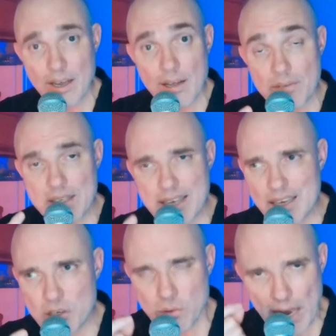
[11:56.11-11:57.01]
That's how
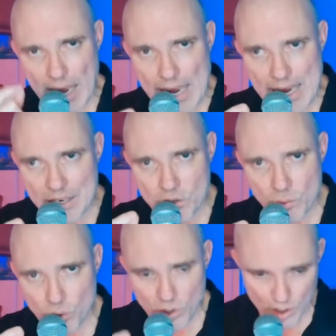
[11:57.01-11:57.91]
you age
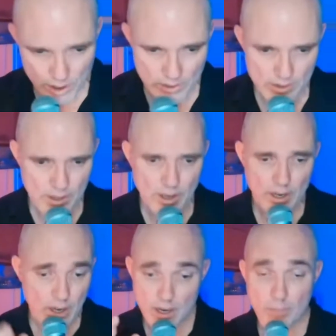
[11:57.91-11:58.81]
words.
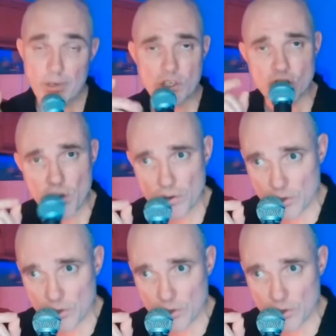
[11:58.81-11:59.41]
I'm going to show you.